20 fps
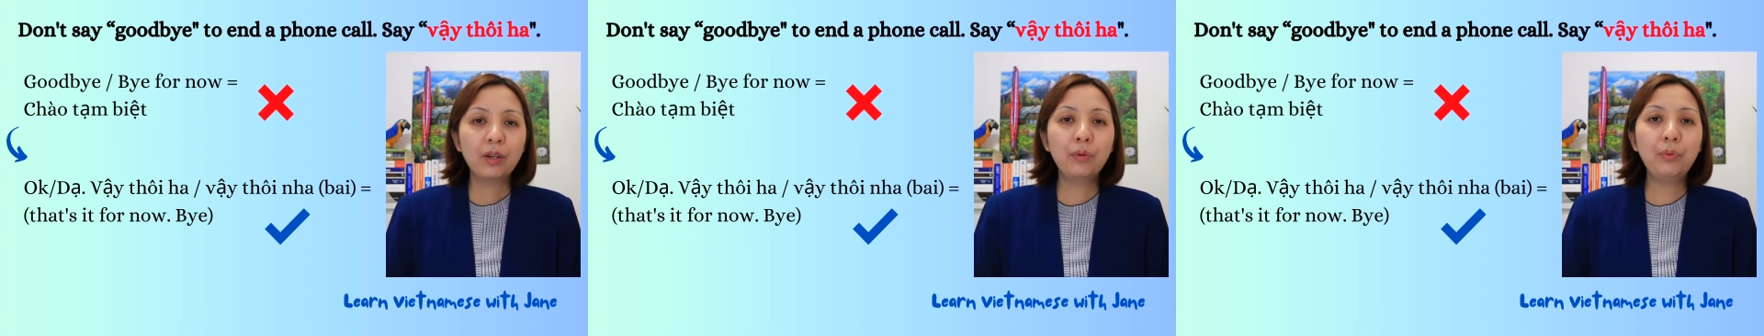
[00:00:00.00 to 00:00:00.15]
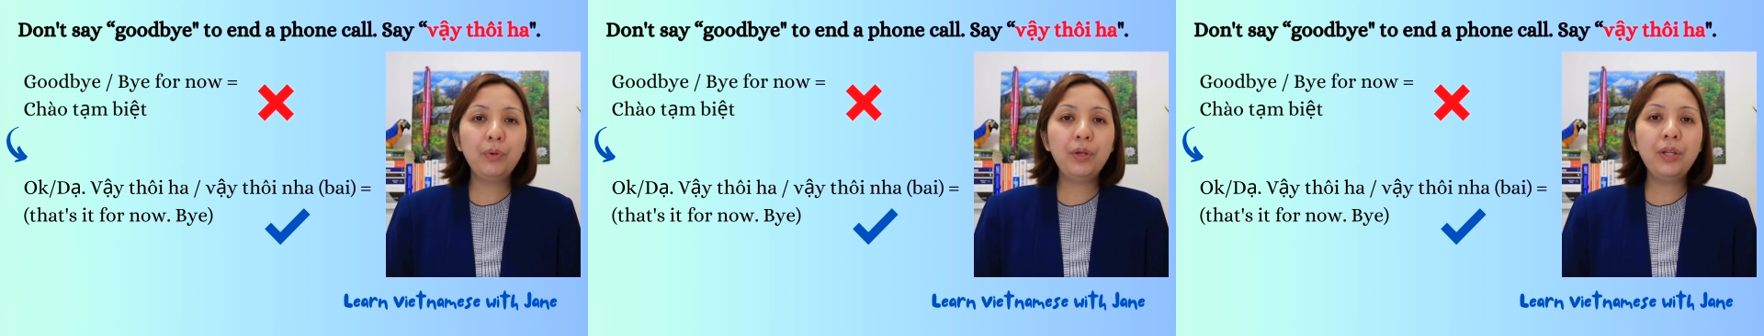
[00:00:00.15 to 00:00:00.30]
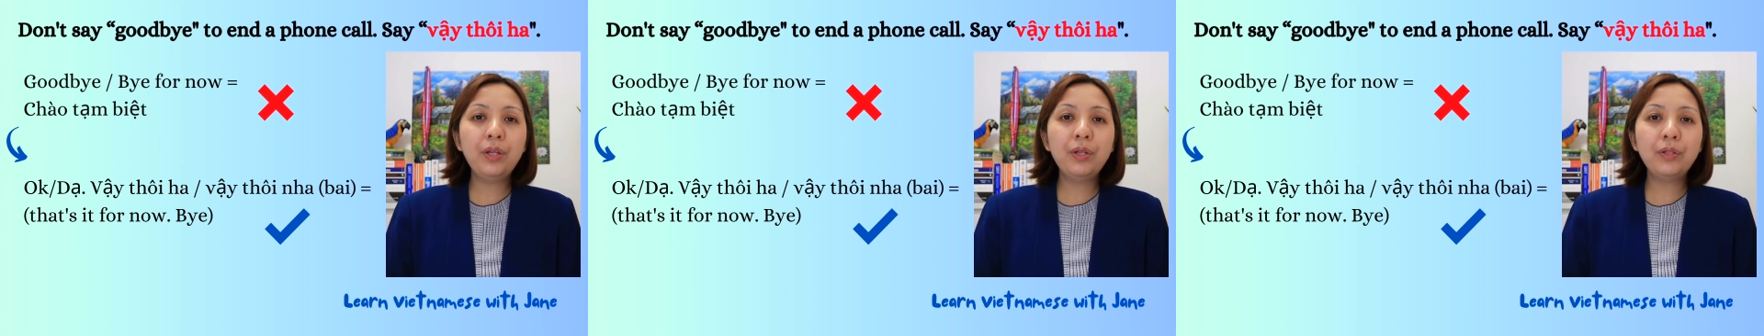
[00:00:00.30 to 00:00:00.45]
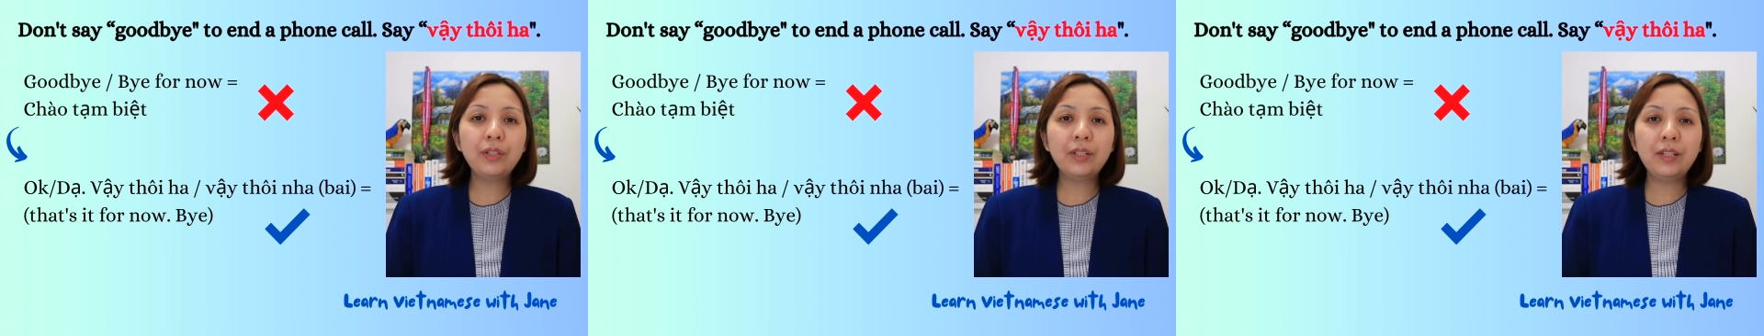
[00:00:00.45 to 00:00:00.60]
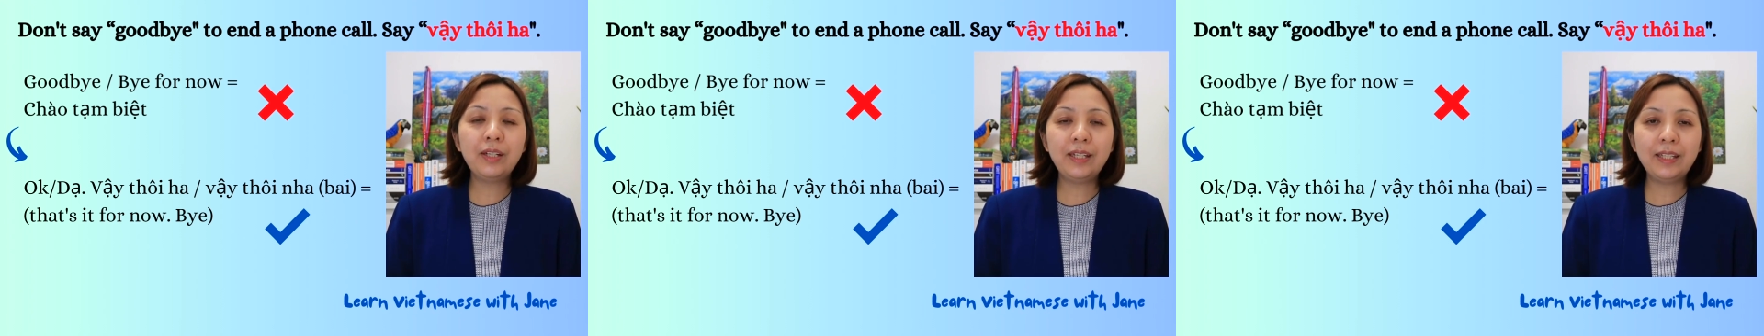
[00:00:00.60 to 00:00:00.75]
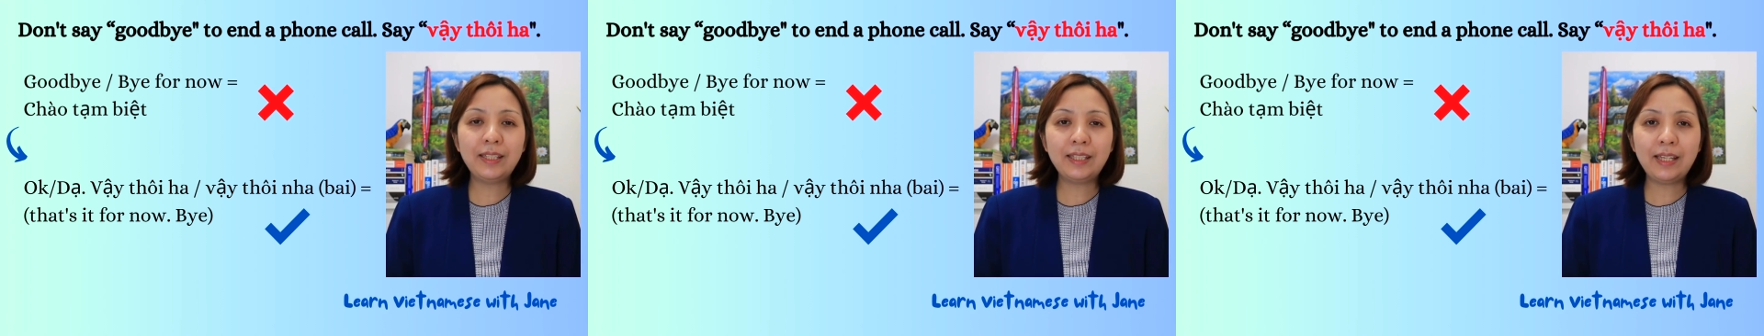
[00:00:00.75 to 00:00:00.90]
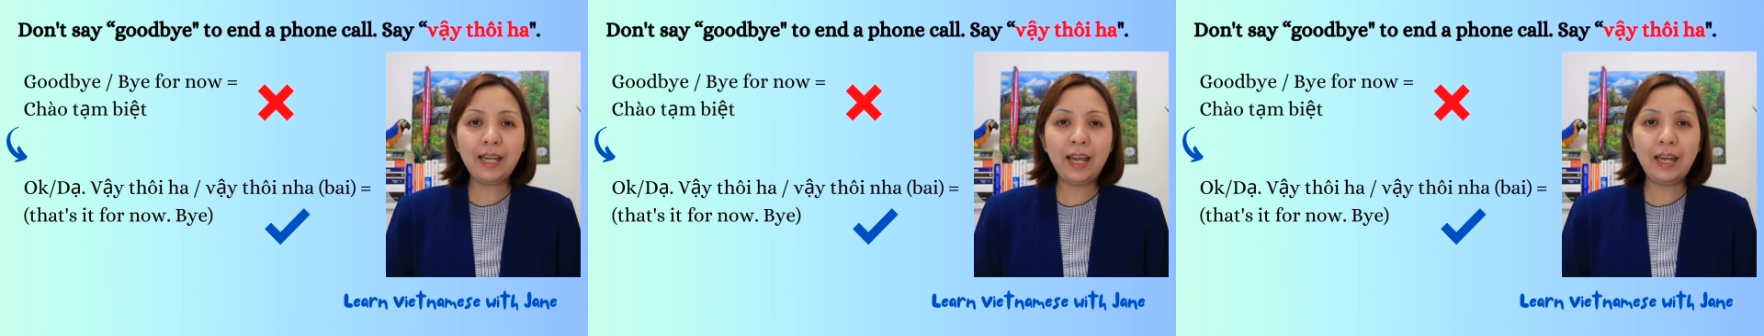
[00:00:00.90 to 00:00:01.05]
we
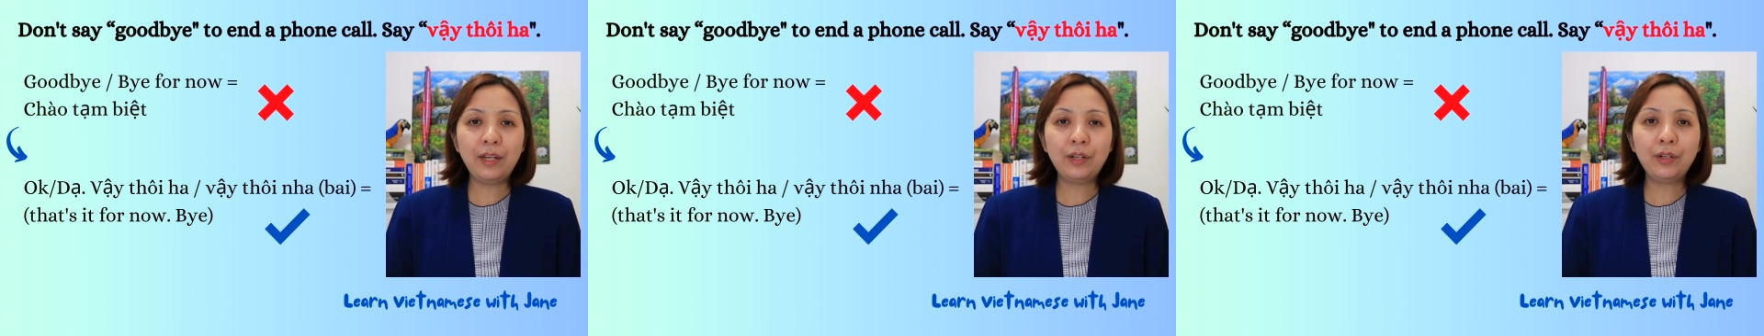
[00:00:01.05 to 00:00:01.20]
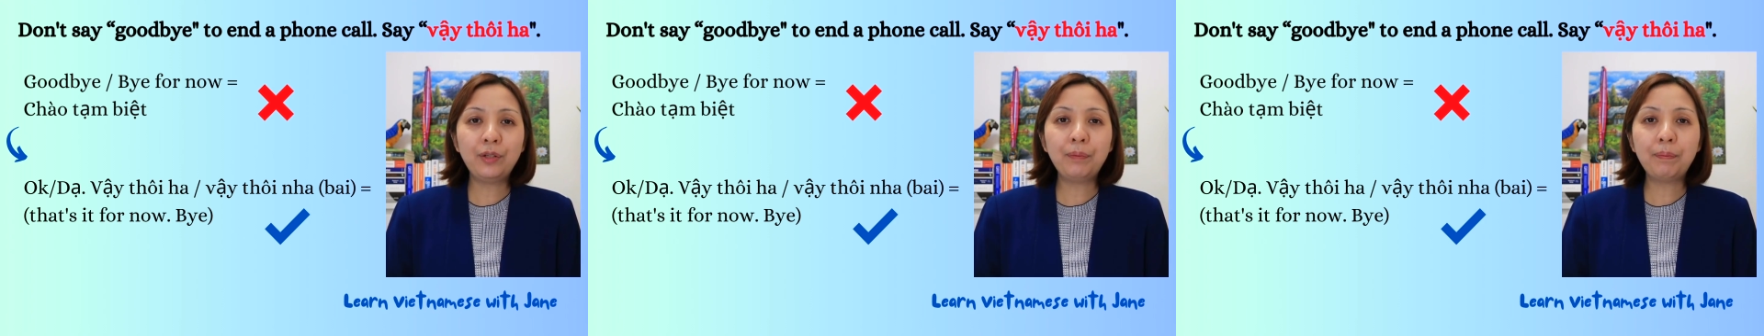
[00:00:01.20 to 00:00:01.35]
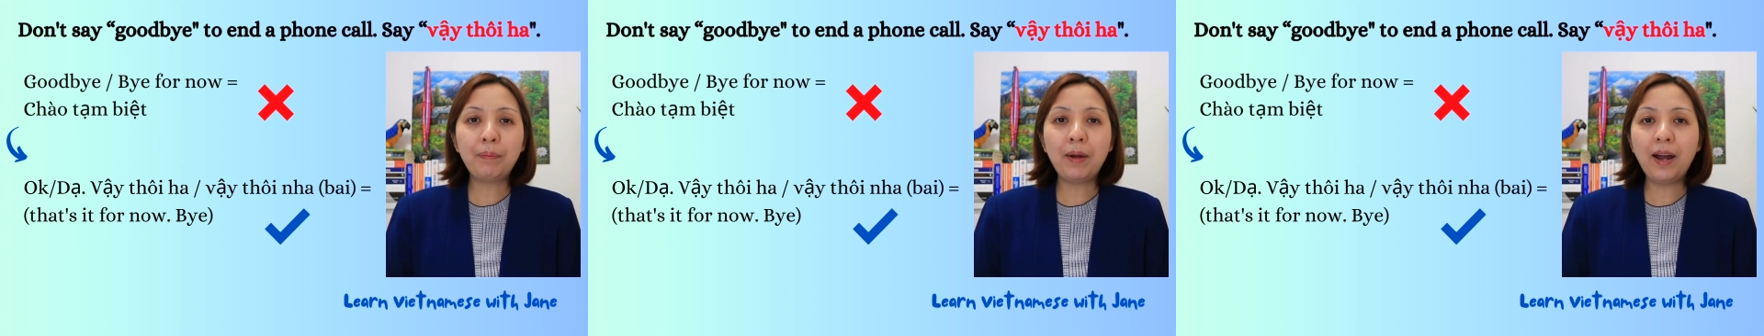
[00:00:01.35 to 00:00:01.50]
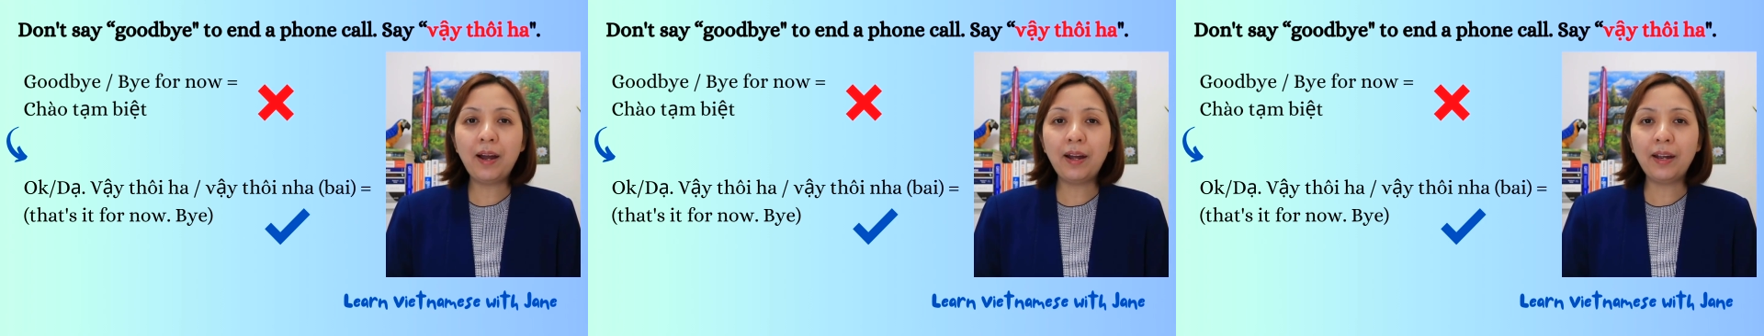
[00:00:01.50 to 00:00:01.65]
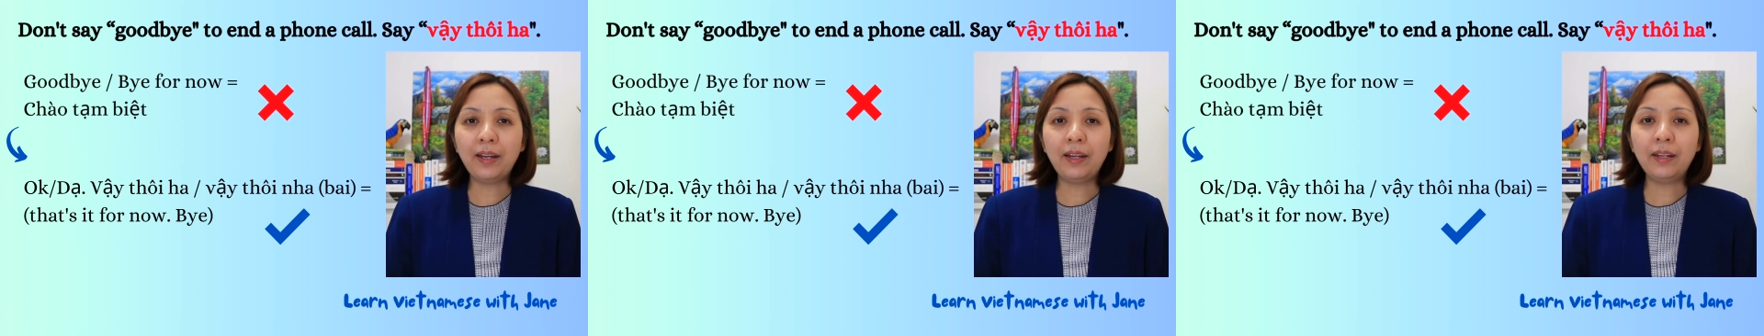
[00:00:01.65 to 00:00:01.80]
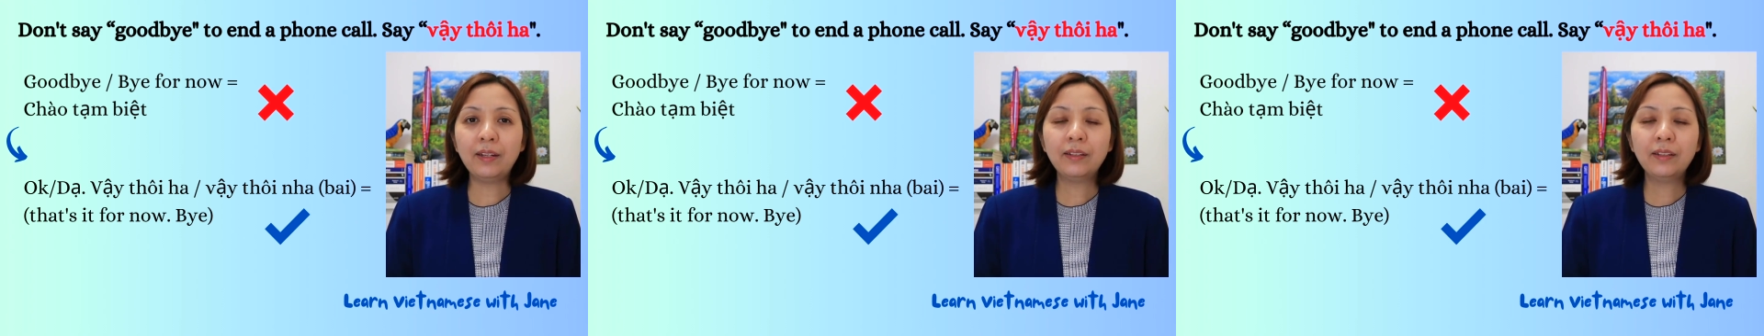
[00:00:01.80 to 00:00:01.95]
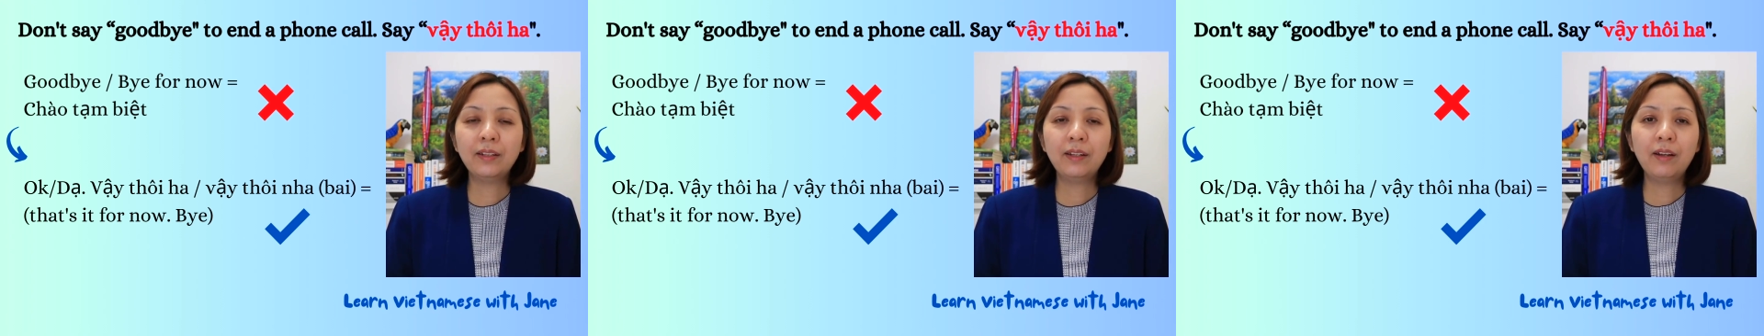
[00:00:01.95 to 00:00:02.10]
usually say goodbye